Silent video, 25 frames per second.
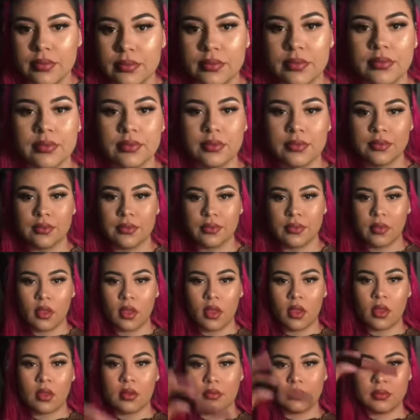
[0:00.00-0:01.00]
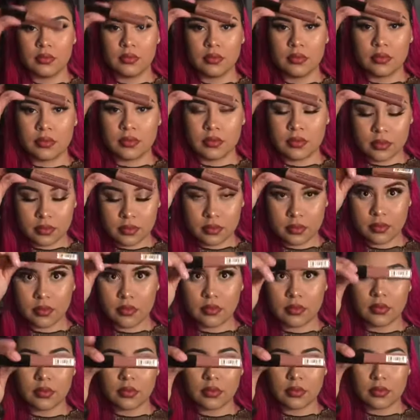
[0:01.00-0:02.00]
then I'm going to be using this
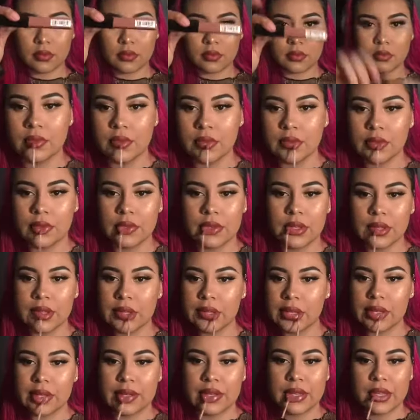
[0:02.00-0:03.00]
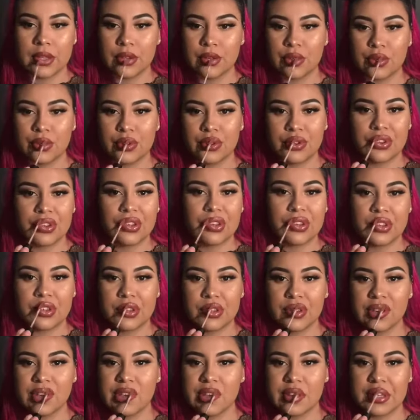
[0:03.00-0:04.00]
NYX lip gloss that I bought at the Beauty
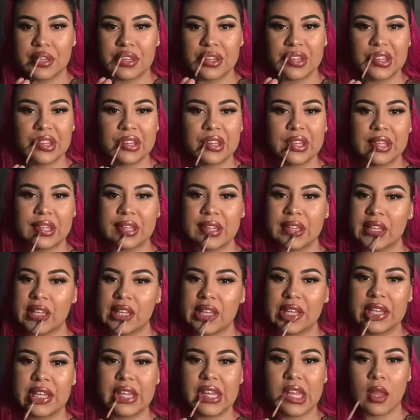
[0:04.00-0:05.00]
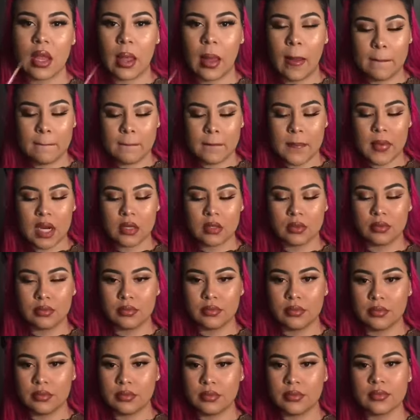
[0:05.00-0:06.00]
Supply to make it extra
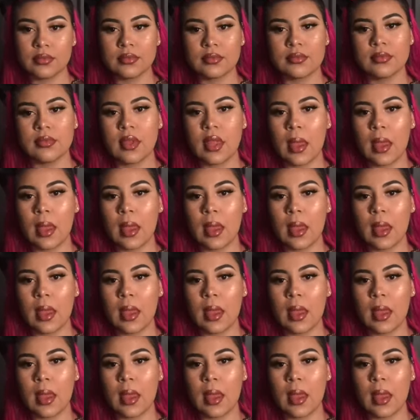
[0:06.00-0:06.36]
glossy.